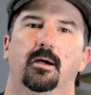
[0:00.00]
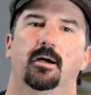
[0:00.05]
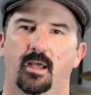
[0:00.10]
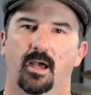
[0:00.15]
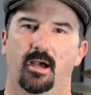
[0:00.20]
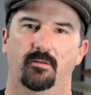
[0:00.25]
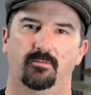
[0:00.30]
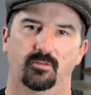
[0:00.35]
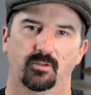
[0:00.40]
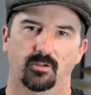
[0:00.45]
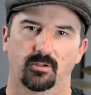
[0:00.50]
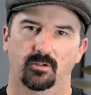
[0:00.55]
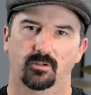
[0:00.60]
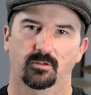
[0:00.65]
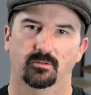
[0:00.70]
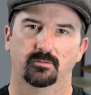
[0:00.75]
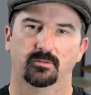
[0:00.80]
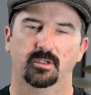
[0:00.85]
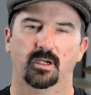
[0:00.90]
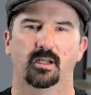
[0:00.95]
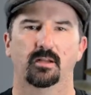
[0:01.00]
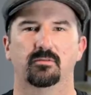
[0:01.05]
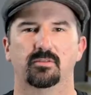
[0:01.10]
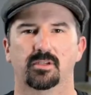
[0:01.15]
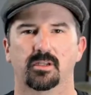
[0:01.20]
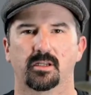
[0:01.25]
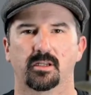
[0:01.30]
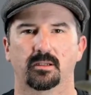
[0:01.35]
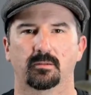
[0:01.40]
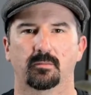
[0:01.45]
After kind of
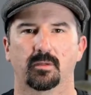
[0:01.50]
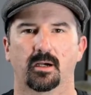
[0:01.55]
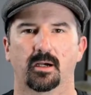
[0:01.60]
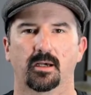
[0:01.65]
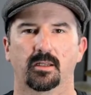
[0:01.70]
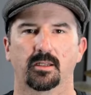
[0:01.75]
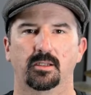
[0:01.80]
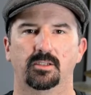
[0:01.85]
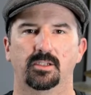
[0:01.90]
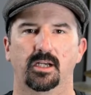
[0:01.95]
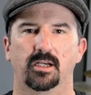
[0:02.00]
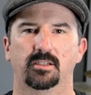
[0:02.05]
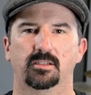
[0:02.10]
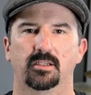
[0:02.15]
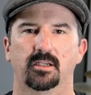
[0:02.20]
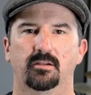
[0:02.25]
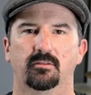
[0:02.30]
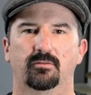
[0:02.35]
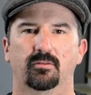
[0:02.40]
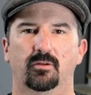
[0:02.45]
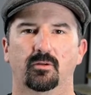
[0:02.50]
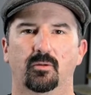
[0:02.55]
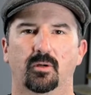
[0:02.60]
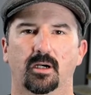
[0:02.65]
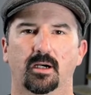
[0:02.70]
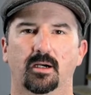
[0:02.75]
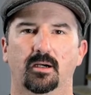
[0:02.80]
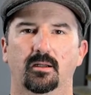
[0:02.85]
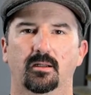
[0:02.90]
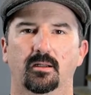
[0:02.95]
sitting behind the jazz kit for a
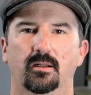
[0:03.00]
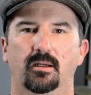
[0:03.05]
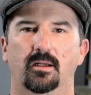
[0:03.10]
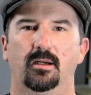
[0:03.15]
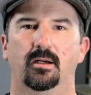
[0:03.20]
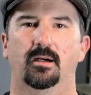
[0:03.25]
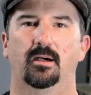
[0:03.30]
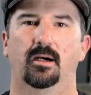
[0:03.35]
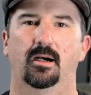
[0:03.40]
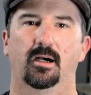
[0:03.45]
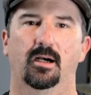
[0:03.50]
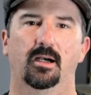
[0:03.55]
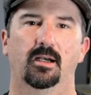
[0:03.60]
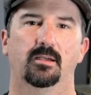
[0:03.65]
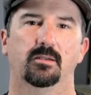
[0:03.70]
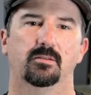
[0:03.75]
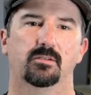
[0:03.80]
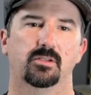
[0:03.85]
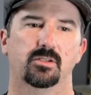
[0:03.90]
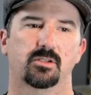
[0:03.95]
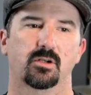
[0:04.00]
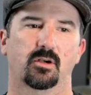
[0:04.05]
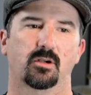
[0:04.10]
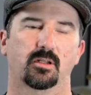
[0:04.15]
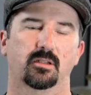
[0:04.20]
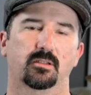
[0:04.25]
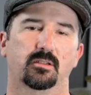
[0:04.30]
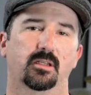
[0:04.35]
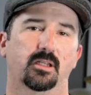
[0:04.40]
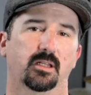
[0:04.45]
while, I
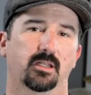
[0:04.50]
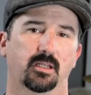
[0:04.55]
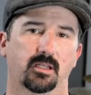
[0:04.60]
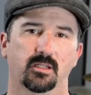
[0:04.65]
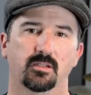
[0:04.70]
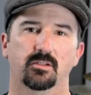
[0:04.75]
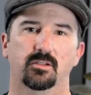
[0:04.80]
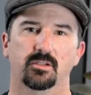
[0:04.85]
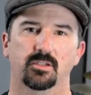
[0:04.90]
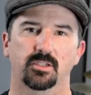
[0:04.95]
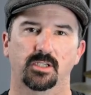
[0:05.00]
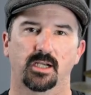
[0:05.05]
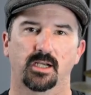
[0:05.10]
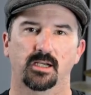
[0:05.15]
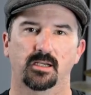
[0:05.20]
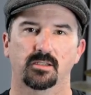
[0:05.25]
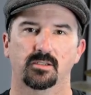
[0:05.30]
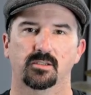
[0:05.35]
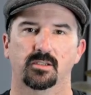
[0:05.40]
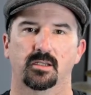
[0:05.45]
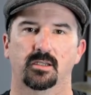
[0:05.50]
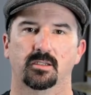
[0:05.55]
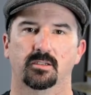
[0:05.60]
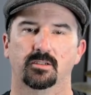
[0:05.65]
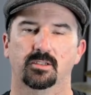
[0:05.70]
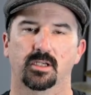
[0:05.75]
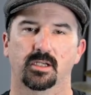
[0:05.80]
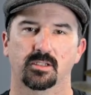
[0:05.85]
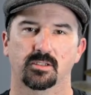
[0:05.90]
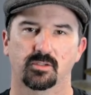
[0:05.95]
started getting into jazz and
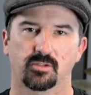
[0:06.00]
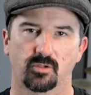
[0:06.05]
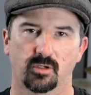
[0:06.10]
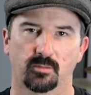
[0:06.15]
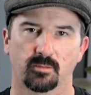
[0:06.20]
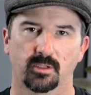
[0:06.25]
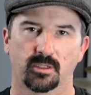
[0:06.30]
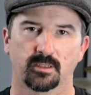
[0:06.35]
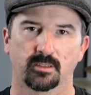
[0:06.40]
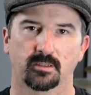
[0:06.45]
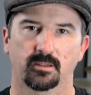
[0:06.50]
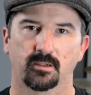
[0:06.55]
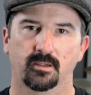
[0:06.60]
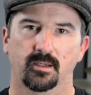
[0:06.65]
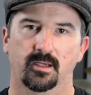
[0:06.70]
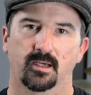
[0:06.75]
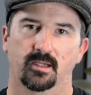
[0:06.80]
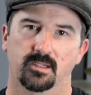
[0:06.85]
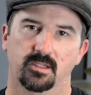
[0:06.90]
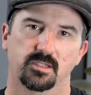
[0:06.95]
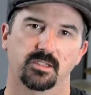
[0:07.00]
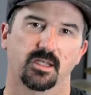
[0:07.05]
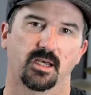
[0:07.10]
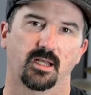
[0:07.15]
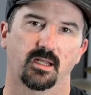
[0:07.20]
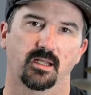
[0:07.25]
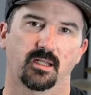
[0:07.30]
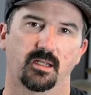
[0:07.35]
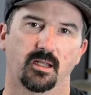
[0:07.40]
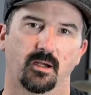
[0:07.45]
jazz drumming and
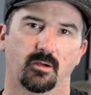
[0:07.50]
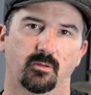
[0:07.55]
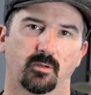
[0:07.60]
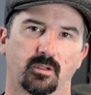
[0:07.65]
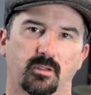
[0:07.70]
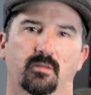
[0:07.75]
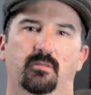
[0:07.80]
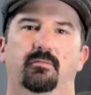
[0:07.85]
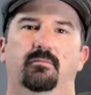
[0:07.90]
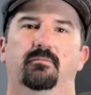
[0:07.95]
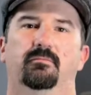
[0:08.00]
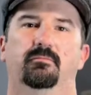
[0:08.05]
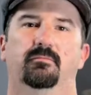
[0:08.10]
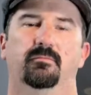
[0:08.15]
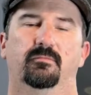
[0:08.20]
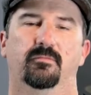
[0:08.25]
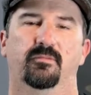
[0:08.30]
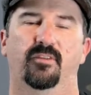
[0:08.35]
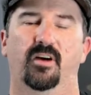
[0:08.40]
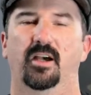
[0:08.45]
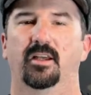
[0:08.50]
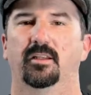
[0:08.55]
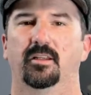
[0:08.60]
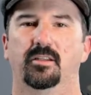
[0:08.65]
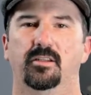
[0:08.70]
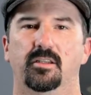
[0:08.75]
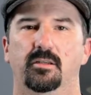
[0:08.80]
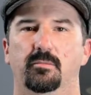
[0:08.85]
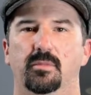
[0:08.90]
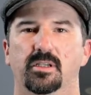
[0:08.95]
decided I would finally
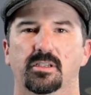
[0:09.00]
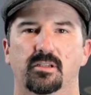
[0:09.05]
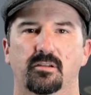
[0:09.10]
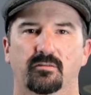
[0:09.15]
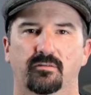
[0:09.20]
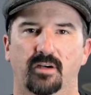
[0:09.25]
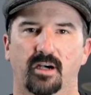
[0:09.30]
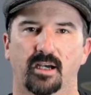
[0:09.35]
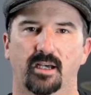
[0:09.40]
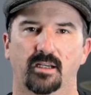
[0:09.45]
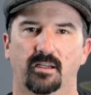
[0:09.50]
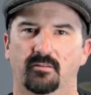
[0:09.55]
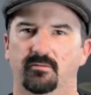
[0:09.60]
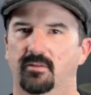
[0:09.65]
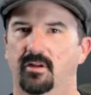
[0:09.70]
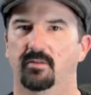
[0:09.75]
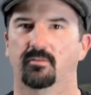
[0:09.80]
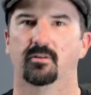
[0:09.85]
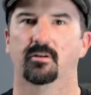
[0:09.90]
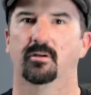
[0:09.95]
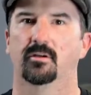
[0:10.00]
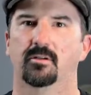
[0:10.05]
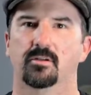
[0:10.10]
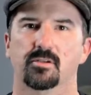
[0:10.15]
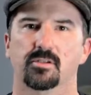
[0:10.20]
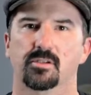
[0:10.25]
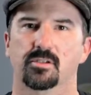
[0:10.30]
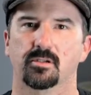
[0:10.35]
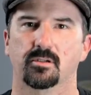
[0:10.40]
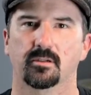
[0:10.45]
demystify it. I've never
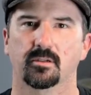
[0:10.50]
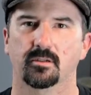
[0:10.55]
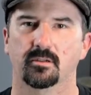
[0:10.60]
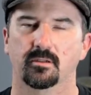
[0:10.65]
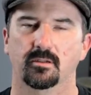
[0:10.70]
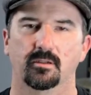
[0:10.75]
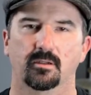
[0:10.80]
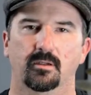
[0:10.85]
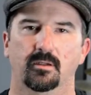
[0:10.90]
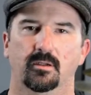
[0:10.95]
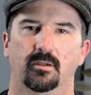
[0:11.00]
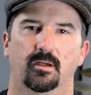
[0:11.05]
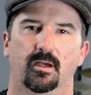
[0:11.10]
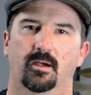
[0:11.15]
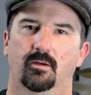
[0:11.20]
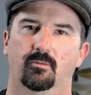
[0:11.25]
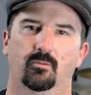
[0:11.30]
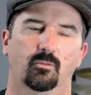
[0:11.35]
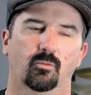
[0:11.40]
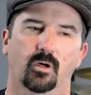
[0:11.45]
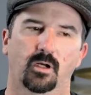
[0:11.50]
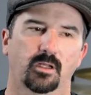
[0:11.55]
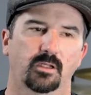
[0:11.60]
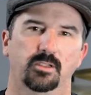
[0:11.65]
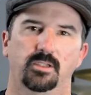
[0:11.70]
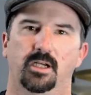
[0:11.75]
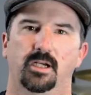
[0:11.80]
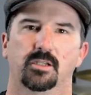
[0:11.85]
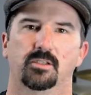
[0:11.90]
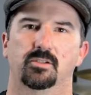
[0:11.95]
understood what a
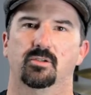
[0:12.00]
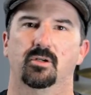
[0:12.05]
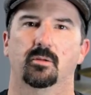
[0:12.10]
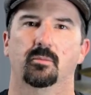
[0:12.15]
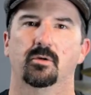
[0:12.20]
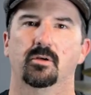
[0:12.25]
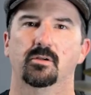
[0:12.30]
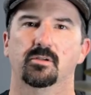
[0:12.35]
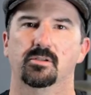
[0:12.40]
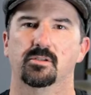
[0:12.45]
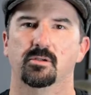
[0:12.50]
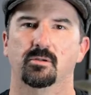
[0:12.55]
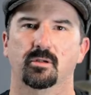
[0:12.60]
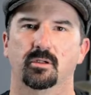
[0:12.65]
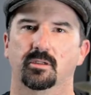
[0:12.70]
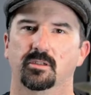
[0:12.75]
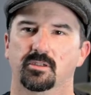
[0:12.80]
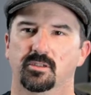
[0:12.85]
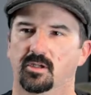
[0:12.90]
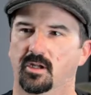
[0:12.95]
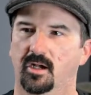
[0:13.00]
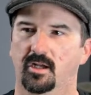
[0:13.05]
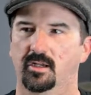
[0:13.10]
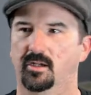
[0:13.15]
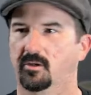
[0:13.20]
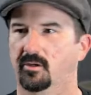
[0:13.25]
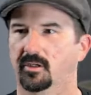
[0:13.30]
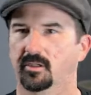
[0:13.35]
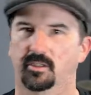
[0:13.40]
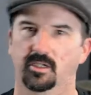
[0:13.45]
jazz drummer is doing because you're not
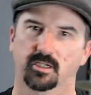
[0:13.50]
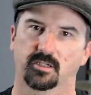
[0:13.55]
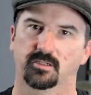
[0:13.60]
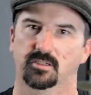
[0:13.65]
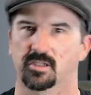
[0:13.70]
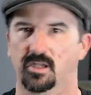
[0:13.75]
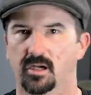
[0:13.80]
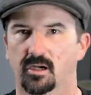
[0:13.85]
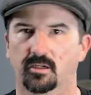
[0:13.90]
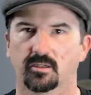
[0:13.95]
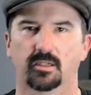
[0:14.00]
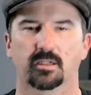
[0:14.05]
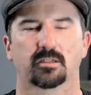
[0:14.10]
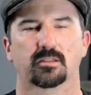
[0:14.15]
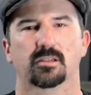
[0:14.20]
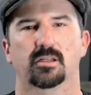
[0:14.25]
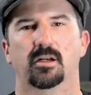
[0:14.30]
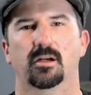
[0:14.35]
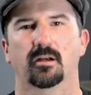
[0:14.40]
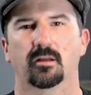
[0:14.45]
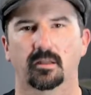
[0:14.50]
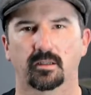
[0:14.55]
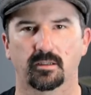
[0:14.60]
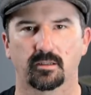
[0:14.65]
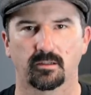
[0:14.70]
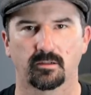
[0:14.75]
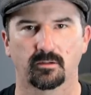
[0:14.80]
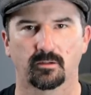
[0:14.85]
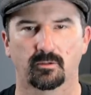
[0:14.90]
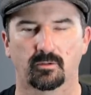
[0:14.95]
hearing kick snare like you
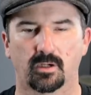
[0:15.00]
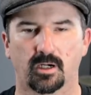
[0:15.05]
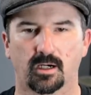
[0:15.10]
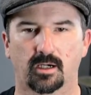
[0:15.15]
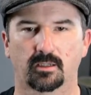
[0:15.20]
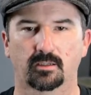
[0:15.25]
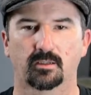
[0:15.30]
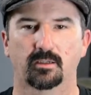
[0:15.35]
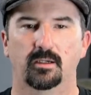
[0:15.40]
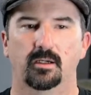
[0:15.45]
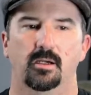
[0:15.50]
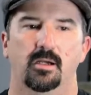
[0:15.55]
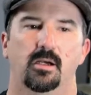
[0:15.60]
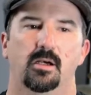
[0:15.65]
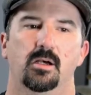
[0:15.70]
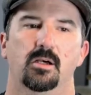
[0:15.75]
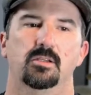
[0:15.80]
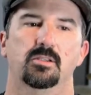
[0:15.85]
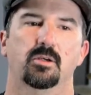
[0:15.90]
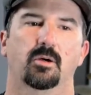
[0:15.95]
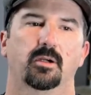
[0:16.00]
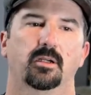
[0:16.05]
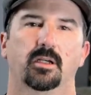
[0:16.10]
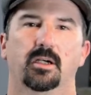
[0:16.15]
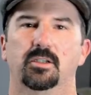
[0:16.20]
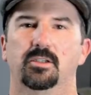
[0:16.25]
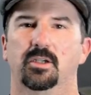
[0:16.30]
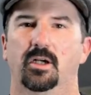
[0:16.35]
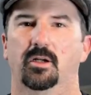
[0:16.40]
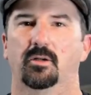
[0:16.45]
do in rock. So I
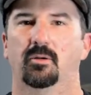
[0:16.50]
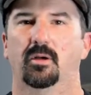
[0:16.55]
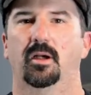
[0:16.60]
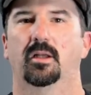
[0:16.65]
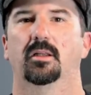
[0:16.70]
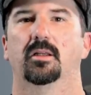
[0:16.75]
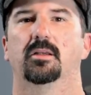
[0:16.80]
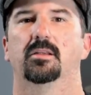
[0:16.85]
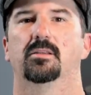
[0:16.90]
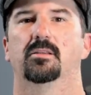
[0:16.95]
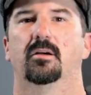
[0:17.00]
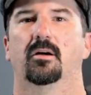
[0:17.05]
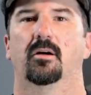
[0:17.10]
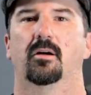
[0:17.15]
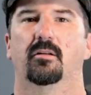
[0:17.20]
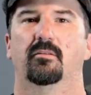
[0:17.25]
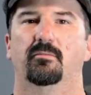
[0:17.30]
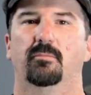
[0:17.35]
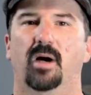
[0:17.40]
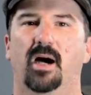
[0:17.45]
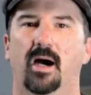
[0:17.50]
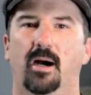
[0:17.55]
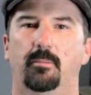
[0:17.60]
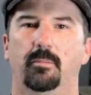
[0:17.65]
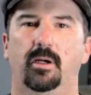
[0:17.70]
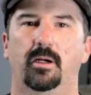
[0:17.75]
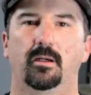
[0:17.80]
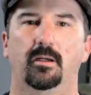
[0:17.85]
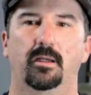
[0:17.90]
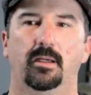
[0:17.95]
got John Riley's Art of Bop
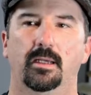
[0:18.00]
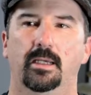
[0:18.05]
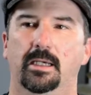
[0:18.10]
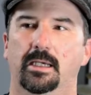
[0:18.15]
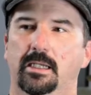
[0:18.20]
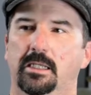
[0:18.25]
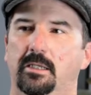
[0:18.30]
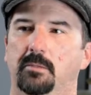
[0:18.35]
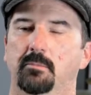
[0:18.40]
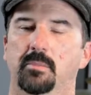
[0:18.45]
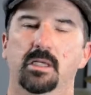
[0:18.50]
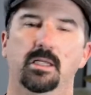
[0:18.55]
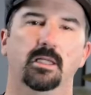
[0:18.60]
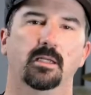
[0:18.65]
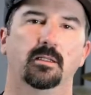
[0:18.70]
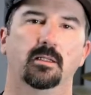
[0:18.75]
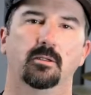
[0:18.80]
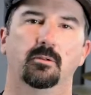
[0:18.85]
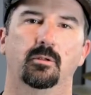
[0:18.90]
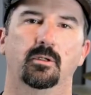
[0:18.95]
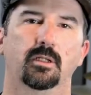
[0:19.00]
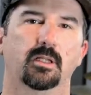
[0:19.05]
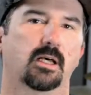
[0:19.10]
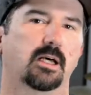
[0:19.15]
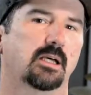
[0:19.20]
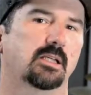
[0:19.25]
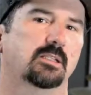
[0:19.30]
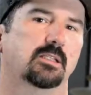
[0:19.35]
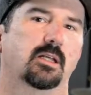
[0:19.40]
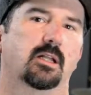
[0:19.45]
and immediately
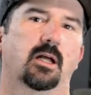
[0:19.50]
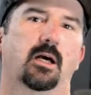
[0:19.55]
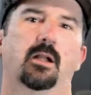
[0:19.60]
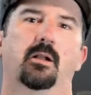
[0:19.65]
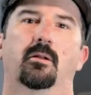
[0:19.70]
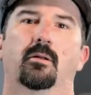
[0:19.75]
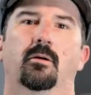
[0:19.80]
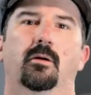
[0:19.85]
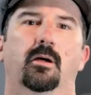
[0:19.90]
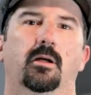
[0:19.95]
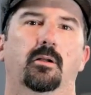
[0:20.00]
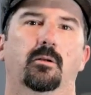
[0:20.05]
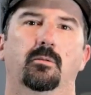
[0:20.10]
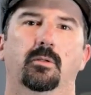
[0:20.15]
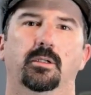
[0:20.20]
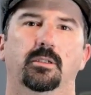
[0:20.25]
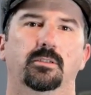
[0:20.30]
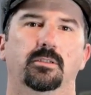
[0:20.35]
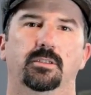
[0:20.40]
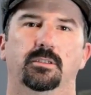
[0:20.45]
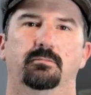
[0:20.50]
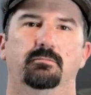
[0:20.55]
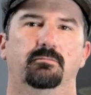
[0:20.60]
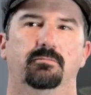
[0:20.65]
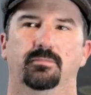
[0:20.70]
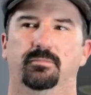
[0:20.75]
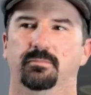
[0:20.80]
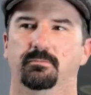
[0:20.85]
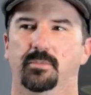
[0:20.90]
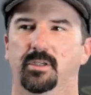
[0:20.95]
realized that I don't know how to read
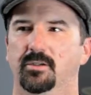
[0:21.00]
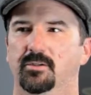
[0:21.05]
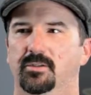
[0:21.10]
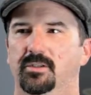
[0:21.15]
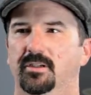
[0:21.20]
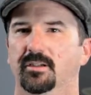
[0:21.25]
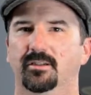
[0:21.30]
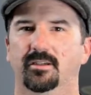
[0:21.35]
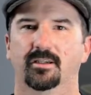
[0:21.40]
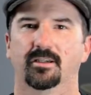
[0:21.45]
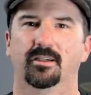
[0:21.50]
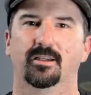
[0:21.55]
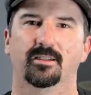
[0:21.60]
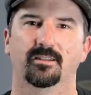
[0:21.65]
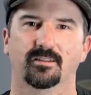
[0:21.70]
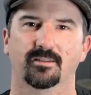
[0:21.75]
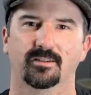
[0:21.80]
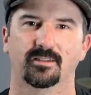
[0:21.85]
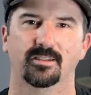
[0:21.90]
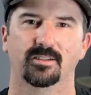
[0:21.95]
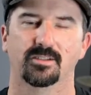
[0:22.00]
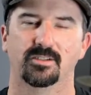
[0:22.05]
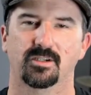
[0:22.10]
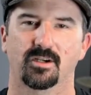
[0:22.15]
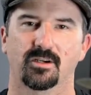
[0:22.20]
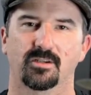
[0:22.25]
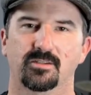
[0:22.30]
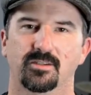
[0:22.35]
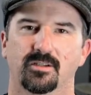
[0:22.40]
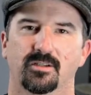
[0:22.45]
music. I can't look at these
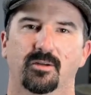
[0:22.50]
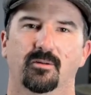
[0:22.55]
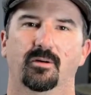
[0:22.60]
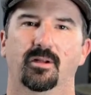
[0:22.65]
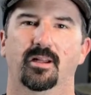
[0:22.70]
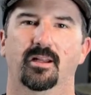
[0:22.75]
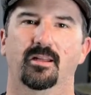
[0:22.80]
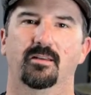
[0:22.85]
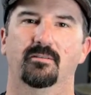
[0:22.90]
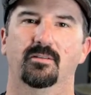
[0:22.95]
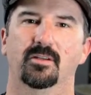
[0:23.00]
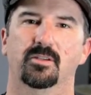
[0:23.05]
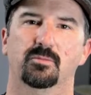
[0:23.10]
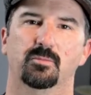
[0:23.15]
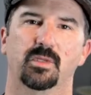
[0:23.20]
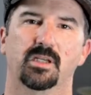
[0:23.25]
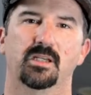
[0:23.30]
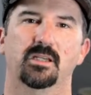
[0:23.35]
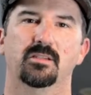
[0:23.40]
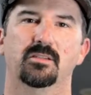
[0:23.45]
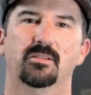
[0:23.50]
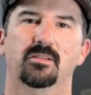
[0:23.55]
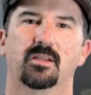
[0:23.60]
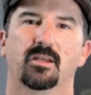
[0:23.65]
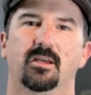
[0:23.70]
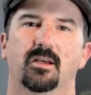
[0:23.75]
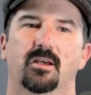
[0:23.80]
charts and know what any of this means.